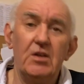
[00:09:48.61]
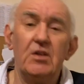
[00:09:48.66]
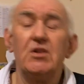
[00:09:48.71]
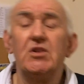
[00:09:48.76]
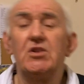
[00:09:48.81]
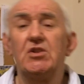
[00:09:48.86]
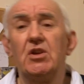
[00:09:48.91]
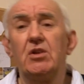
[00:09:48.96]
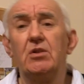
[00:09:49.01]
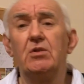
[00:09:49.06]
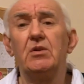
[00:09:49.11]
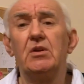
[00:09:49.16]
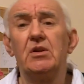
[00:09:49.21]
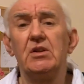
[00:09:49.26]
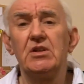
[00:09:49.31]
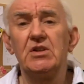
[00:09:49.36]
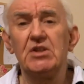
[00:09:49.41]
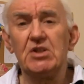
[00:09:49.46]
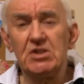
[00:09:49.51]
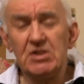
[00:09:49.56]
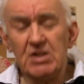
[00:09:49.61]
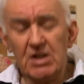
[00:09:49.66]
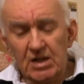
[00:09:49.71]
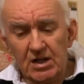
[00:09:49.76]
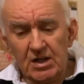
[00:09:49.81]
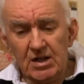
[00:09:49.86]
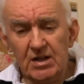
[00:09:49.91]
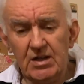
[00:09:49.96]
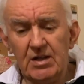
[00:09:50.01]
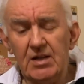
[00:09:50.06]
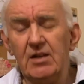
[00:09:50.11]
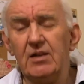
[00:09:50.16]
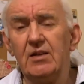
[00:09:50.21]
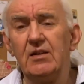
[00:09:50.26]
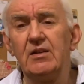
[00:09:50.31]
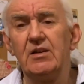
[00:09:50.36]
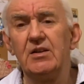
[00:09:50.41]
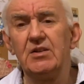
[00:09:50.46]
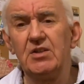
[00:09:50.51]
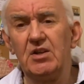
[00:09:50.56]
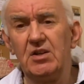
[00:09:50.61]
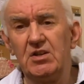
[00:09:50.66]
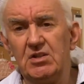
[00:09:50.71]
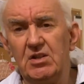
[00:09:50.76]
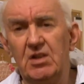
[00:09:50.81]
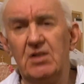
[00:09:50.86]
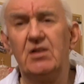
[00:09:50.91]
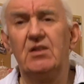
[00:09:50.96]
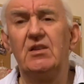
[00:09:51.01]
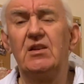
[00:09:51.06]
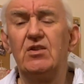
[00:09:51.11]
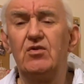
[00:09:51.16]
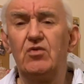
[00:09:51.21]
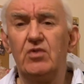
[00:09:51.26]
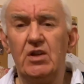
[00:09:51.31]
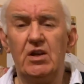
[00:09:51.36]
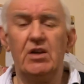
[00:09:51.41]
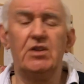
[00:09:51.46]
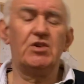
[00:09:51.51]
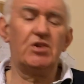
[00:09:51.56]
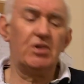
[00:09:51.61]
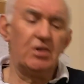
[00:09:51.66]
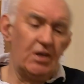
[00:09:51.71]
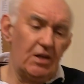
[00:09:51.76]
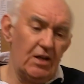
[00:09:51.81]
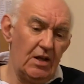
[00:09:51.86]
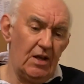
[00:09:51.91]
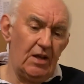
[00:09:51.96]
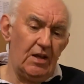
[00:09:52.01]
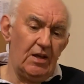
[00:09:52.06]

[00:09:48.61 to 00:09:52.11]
So sadly, as I said at the introduction,